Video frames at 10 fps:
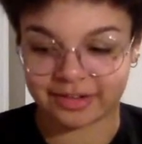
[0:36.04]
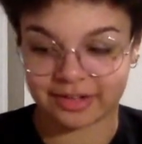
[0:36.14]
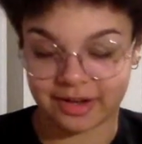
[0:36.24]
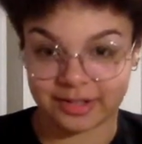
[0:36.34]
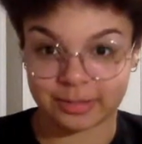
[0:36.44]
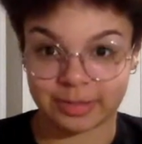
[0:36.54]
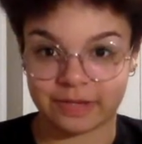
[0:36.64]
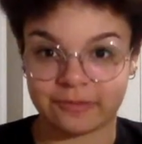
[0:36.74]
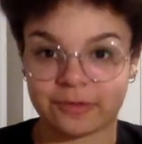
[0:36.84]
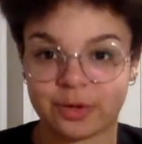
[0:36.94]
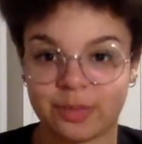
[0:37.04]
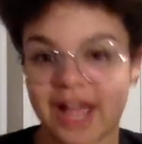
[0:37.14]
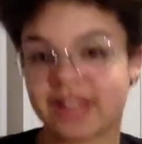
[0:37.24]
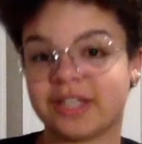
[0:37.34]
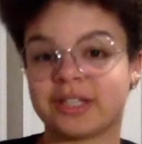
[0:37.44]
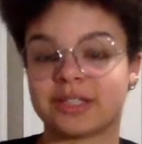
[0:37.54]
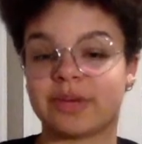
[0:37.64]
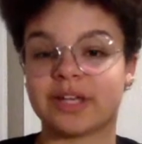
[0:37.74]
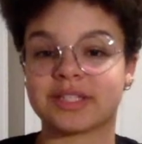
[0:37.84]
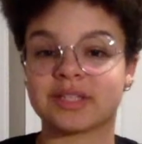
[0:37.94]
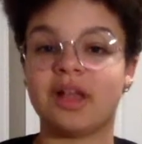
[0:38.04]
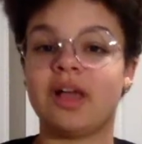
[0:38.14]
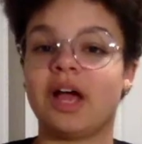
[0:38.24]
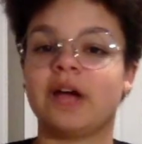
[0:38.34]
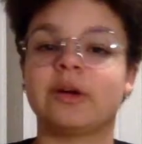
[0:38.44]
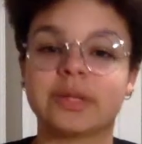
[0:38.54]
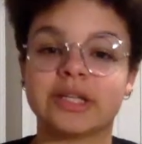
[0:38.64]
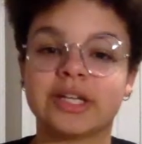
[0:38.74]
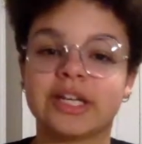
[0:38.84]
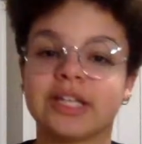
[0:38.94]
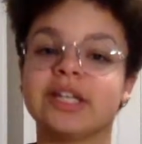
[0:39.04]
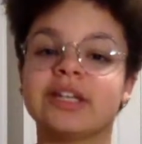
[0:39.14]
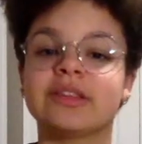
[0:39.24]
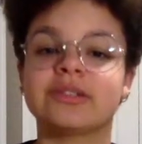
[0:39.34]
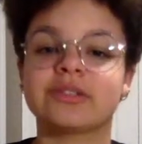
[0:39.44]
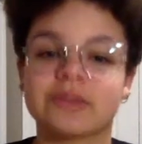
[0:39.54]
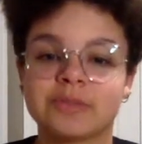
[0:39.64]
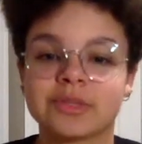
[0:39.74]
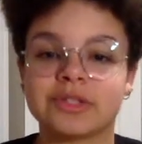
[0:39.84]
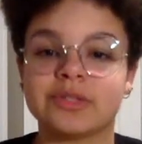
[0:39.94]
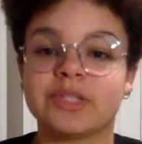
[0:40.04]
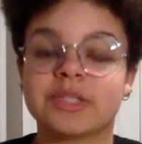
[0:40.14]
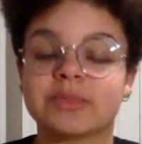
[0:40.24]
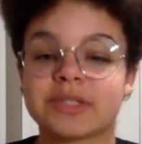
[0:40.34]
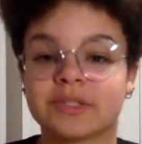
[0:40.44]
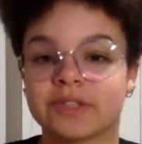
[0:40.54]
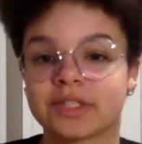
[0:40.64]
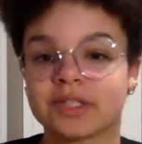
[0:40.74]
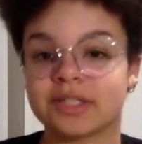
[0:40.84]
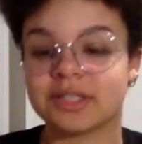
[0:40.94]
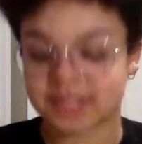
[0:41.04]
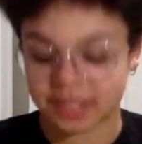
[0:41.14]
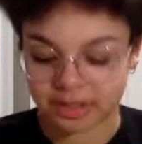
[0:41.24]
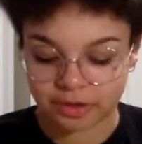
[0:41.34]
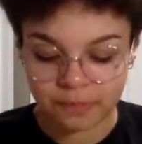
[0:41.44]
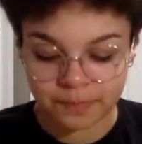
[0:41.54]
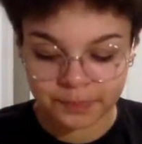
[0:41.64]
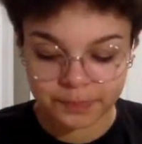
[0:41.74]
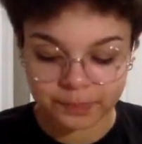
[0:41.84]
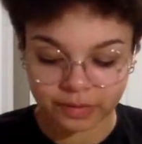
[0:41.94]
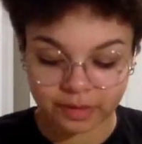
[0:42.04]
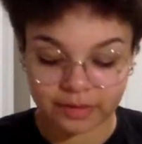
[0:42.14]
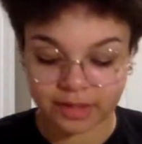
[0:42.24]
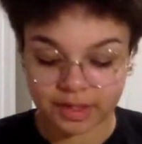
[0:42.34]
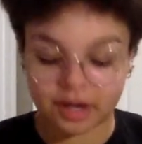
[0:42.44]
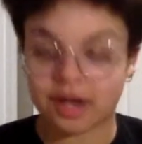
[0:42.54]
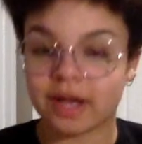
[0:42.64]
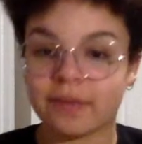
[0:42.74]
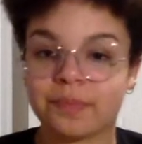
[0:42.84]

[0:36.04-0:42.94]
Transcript: cosplay from AliExpress. I will put a link in the description to the specific seller that I got.